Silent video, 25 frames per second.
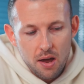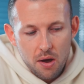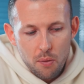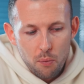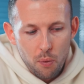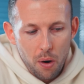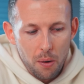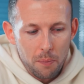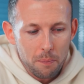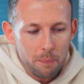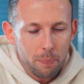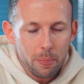
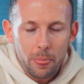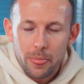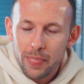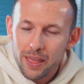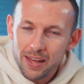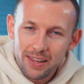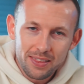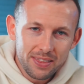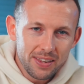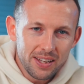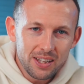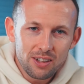Well,
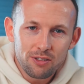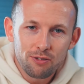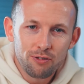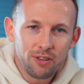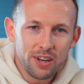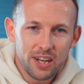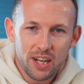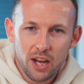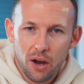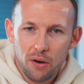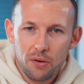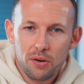in this
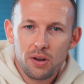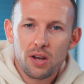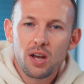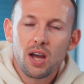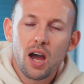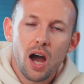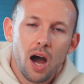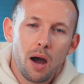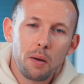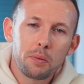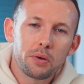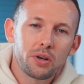video,
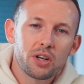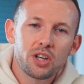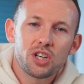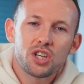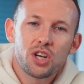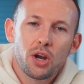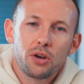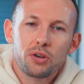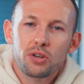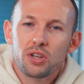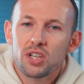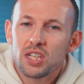I'm going to
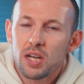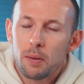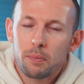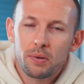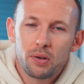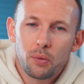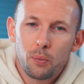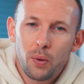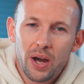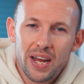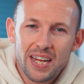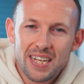show you some of
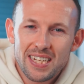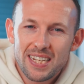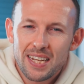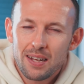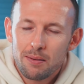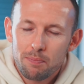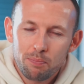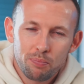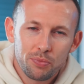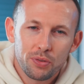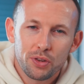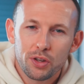the ways
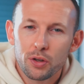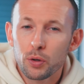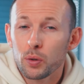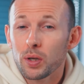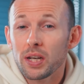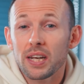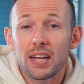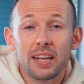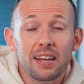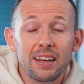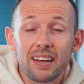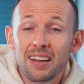that you
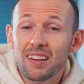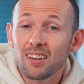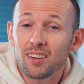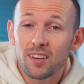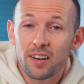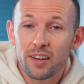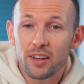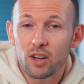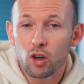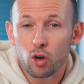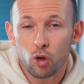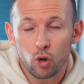can
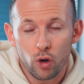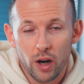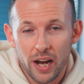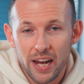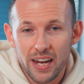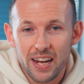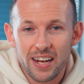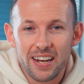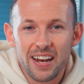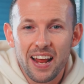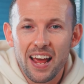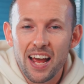easily
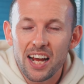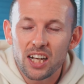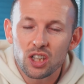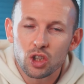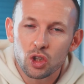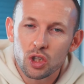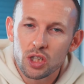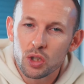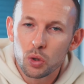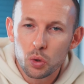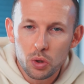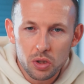create an
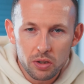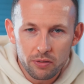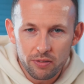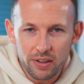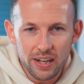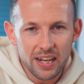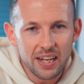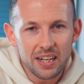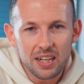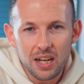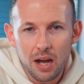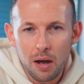extra source of
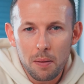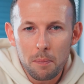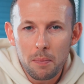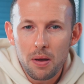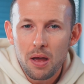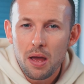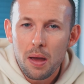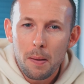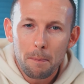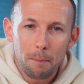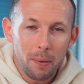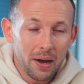income
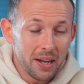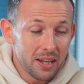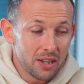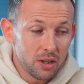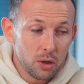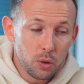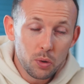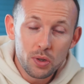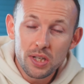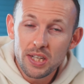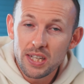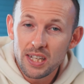by
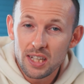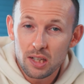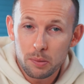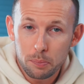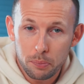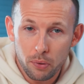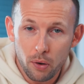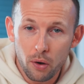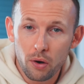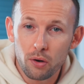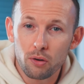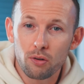using these
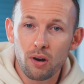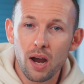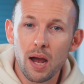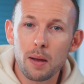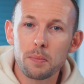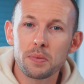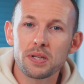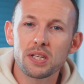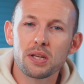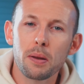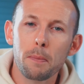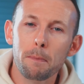
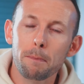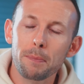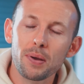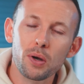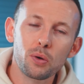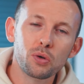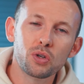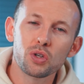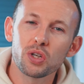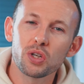programs to build